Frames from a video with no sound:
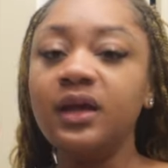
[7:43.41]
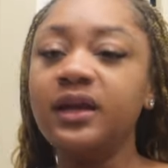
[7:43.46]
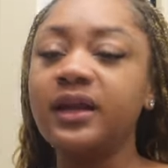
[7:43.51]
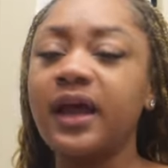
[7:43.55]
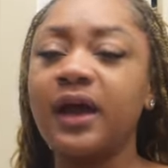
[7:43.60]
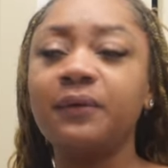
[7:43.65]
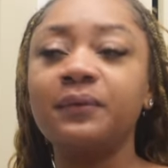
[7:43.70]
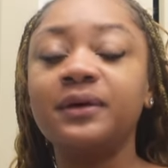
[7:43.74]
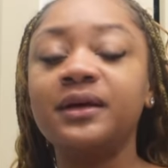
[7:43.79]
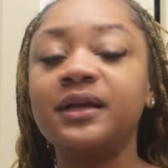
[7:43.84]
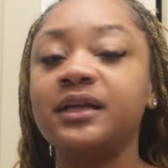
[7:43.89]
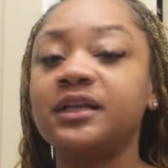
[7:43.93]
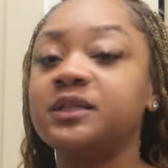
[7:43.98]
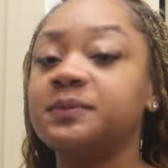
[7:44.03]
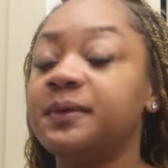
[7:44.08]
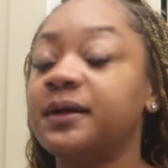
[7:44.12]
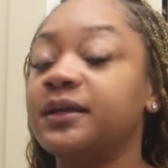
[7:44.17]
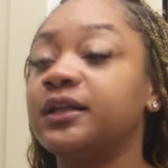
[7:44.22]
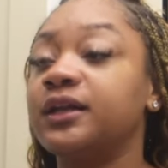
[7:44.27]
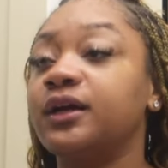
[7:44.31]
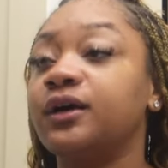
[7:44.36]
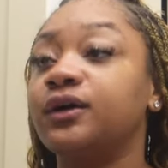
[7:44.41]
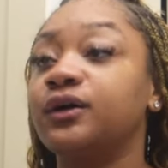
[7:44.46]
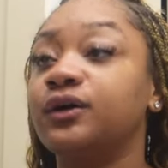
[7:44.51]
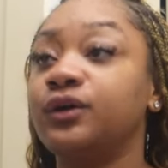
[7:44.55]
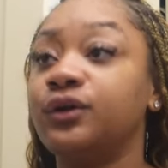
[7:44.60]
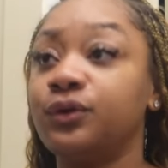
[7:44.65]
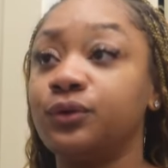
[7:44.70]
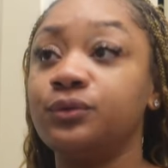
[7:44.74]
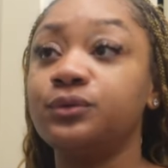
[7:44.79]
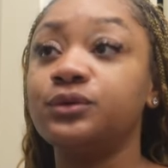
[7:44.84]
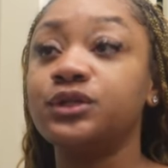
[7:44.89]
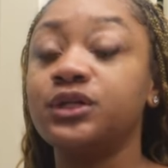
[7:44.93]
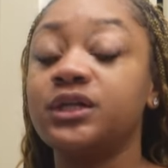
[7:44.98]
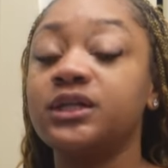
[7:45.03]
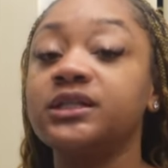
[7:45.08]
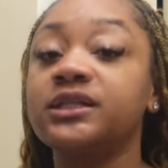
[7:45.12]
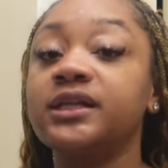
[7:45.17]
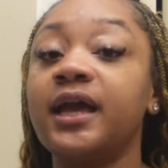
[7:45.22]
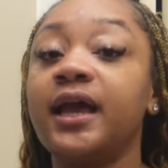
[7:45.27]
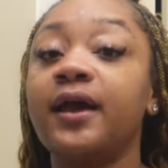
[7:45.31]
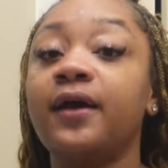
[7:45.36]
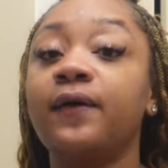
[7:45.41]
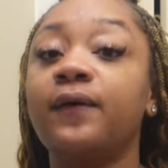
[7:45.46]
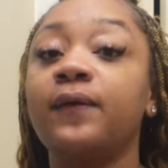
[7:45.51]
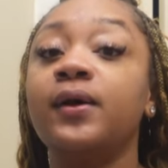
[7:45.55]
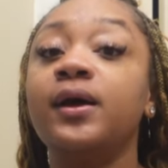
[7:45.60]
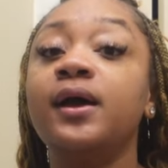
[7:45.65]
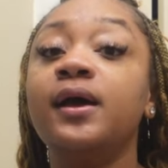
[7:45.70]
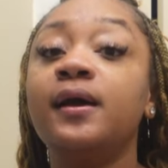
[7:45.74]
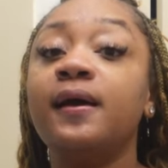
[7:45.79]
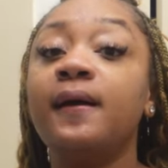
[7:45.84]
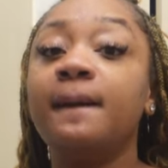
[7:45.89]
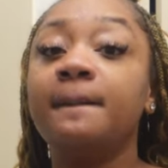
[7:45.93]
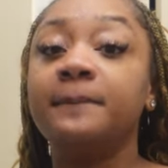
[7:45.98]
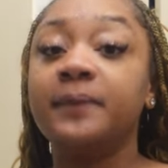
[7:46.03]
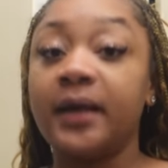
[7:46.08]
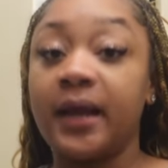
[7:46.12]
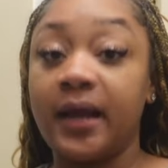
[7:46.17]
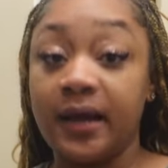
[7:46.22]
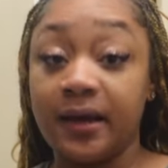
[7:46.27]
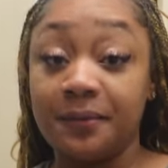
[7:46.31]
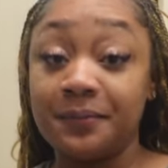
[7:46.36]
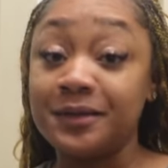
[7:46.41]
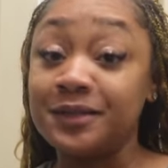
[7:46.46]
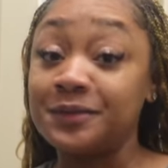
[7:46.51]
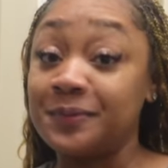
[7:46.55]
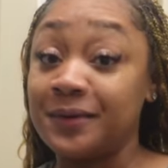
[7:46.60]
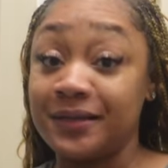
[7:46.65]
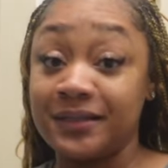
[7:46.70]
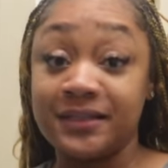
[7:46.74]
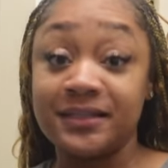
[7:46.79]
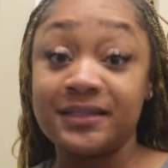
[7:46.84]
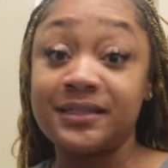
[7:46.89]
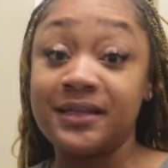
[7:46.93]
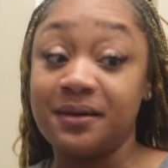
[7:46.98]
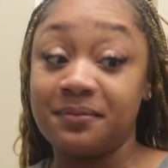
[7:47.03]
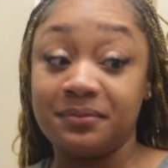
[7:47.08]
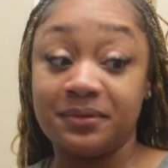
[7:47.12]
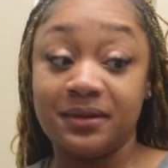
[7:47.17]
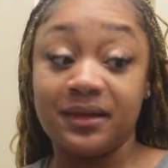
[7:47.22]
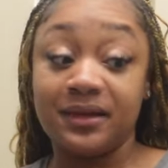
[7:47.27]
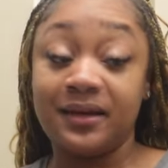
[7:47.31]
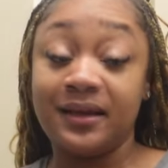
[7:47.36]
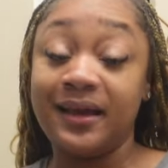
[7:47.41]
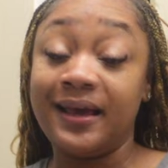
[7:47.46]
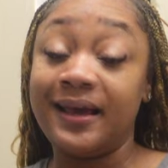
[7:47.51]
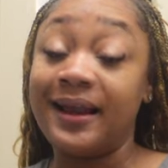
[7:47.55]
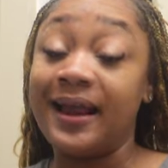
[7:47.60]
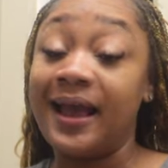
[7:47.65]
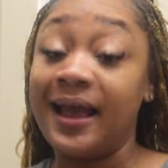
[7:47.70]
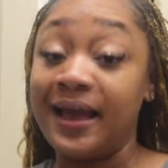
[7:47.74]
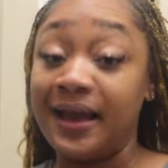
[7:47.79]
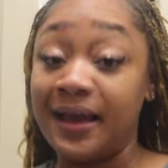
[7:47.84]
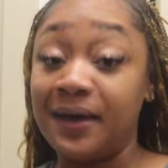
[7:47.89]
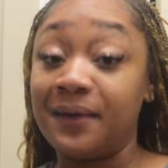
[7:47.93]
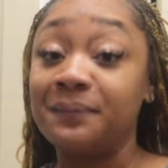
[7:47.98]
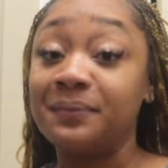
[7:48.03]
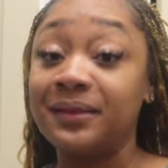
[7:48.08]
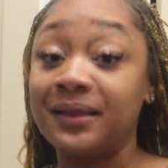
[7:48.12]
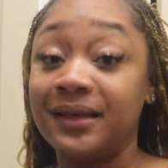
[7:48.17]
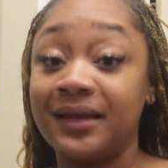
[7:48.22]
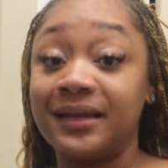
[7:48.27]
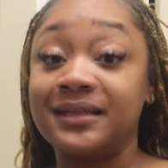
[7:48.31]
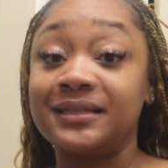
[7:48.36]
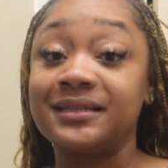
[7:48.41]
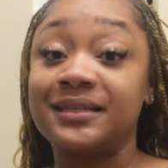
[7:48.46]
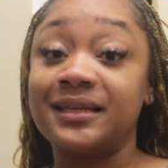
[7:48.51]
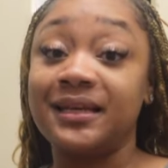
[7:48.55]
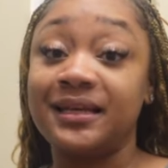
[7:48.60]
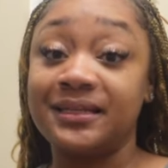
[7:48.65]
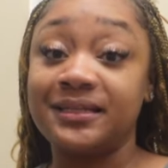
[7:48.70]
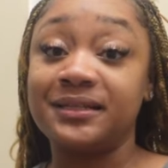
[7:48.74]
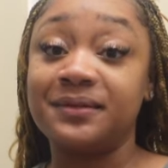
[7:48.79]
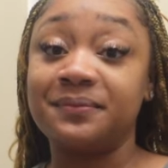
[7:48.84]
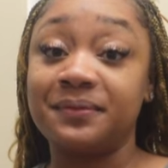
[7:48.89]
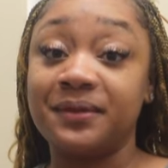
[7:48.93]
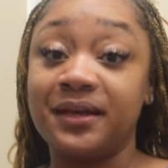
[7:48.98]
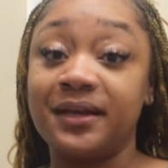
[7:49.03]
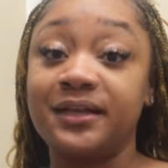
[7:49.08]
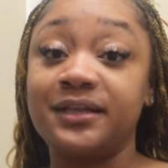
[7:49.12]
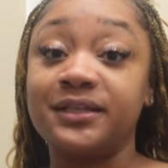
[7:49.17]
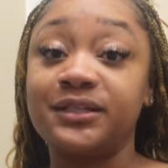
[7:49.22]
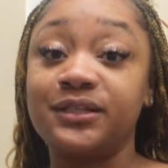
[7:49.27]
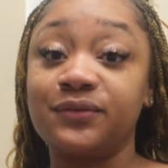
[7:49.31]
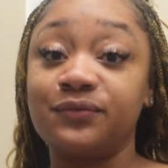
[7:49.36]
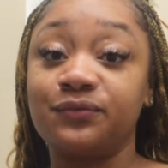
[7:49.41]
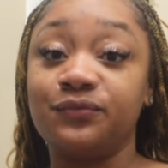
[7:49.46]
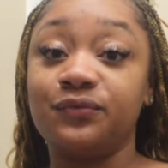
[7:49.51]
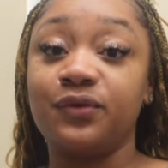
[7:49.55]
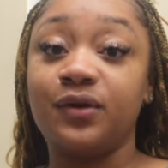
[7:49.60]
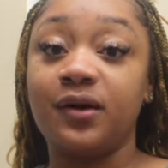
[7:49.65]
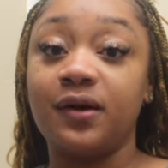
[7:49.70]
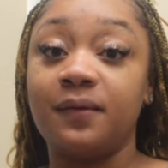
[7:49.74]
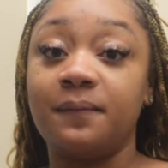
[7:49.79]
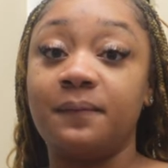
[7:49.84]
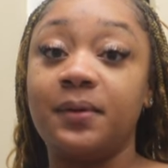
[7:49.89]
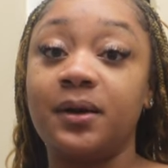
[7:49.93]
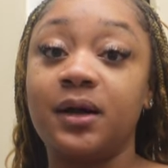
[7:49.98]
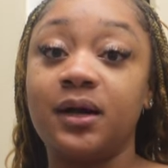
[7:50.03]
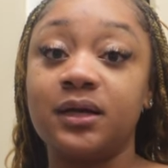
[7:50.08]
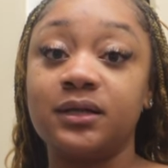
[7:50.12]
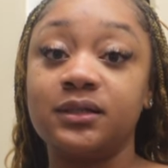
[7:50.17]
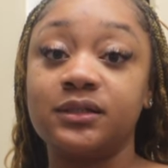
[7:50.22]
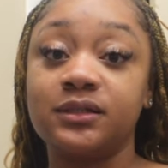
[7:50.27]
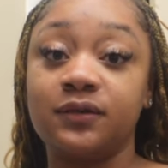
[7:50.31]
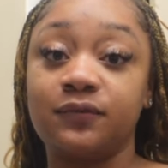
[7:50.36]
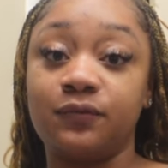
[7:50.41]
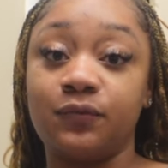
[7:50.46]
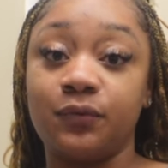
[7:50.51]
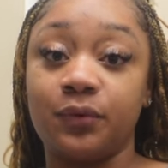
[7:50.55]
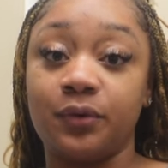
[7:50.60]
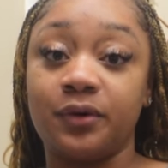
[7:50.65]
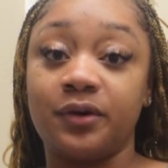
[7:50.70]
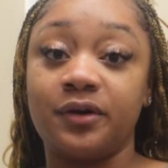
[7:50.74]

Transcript: not really expecting a huge discount, but I am expecting something, and I am planning to get some things from Sephora.